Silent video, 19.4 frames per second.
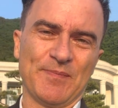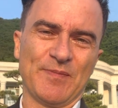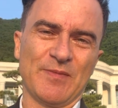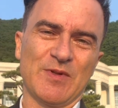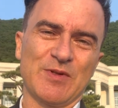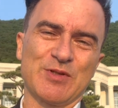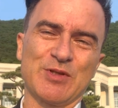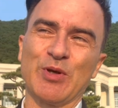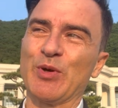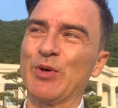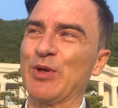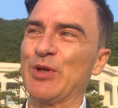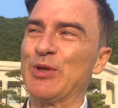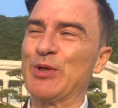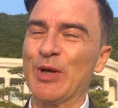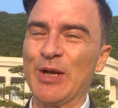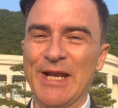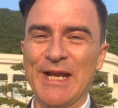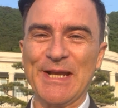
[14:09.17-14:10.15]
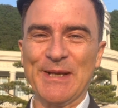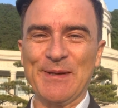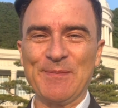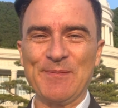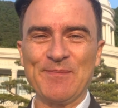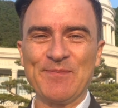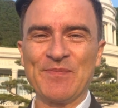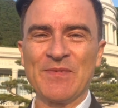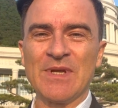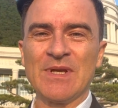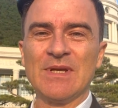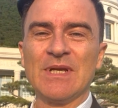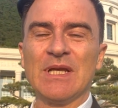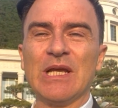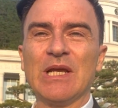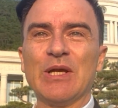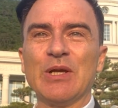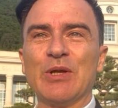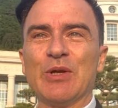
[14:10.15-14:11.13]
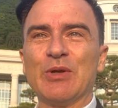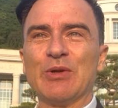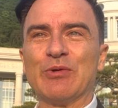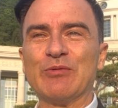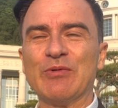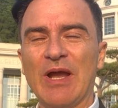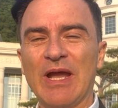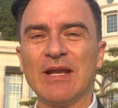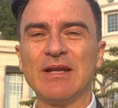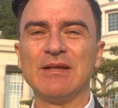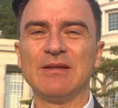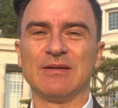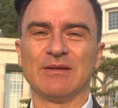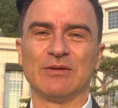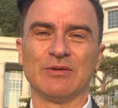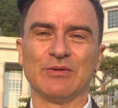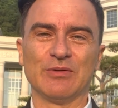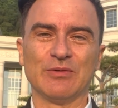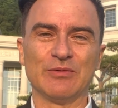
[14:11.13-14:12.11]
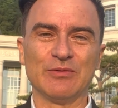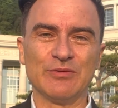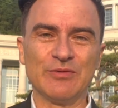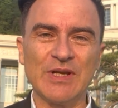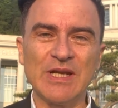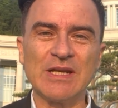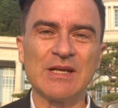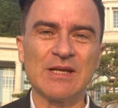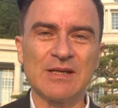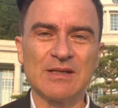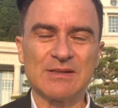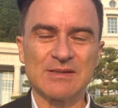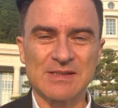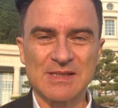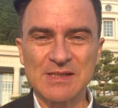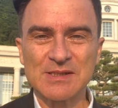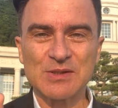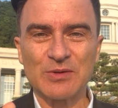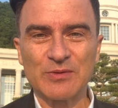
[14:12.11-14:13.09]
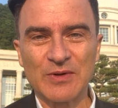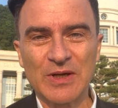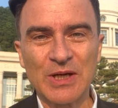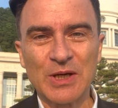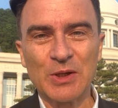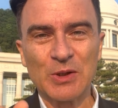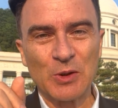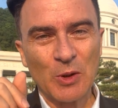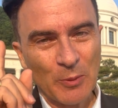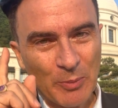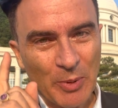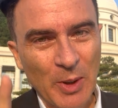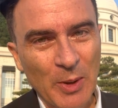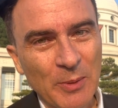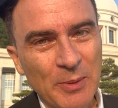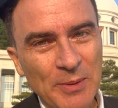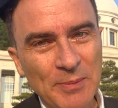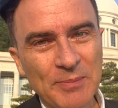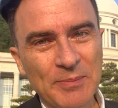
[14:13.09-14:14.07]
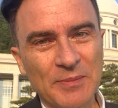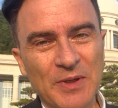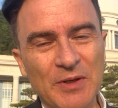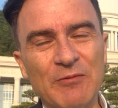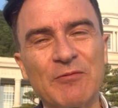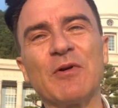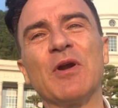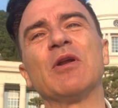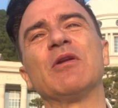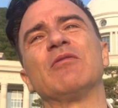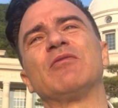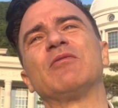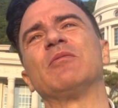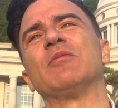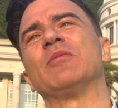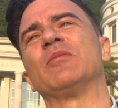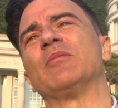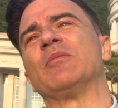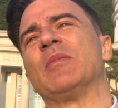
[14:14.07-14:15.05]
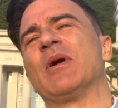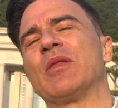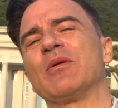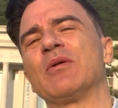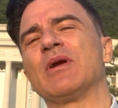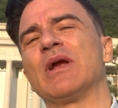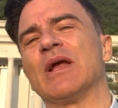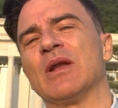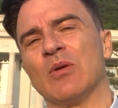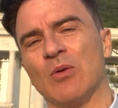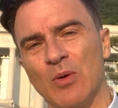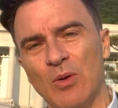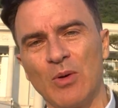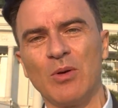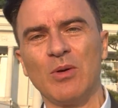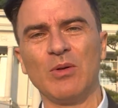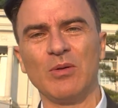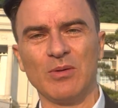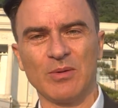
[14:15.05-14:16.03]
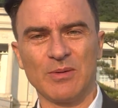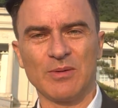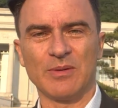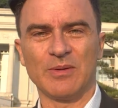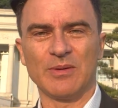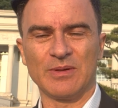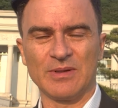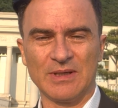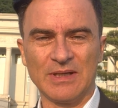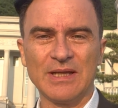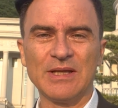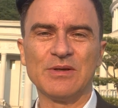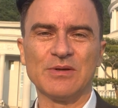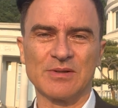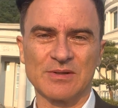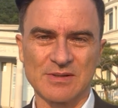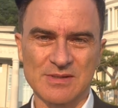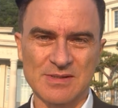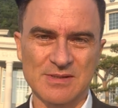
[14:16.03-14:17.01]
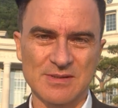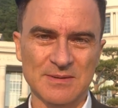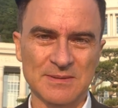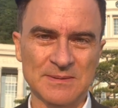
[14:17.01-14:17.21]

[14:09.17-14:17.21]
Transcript: So Yonanim read Sister Reena, your poem in front of Mother and all the leaders.